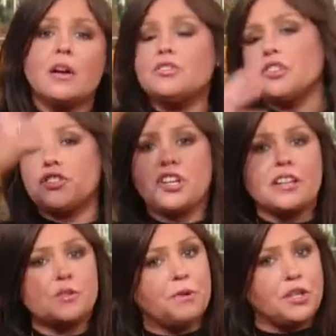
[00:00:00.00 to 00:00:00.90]
which is
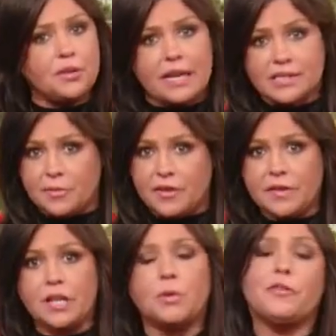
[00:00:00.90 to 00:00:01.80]
just when you let some of the
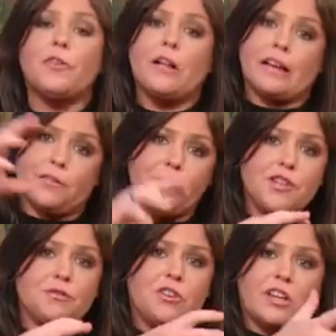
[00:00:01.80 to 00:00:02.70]
liquid fall out of
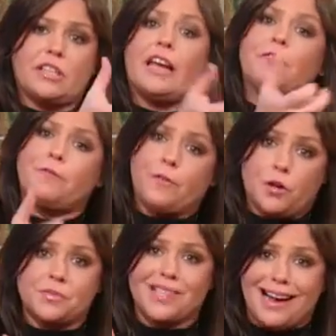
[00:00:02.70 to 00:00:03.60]
fresh ricotta, it
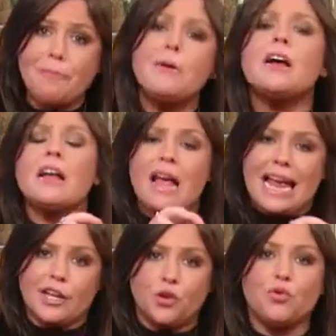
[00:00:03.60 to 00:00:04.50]
firms up
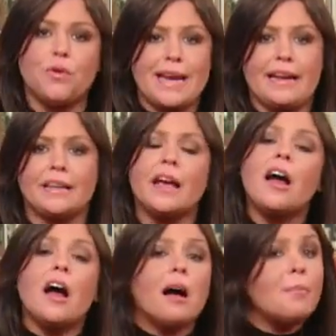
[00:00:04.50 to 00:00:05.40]
and you grate it.
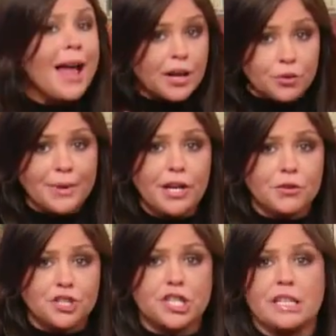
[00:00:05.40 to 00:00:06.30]

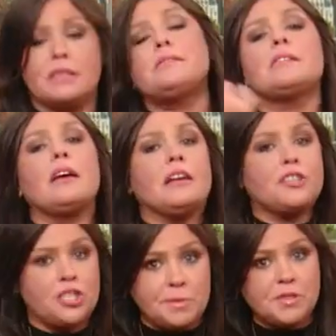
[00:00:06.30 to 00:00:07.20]
Pecorino cheese,
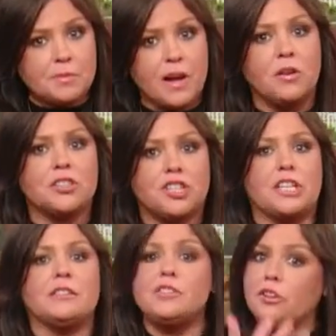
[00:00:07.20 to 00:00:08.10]
sheep's milk
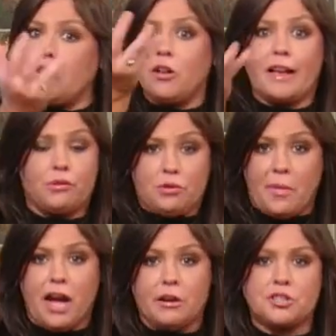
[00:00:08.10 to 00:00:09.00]
cheese, you know, like
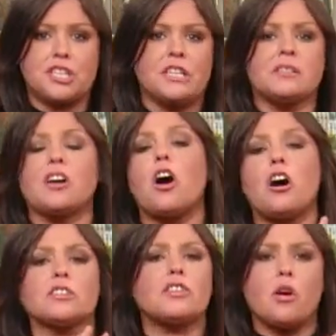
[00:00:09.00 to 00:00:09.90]
Romano cheese,
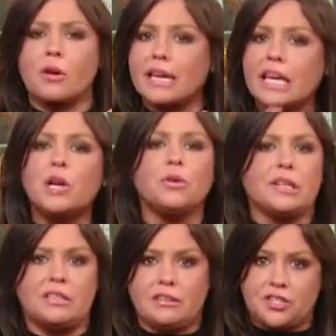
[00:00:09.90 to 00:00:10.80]
also
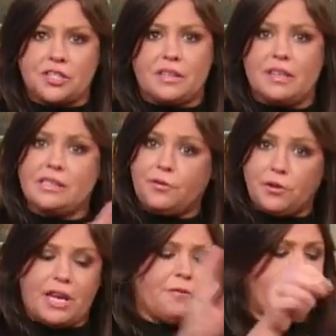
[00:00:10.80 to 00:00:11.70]
equally delicious in this if
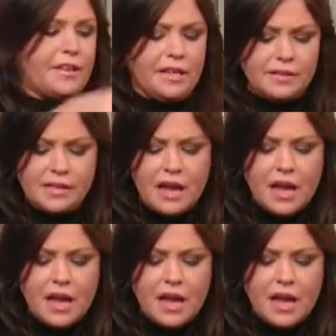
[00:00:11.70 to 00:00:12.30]
you can't find this.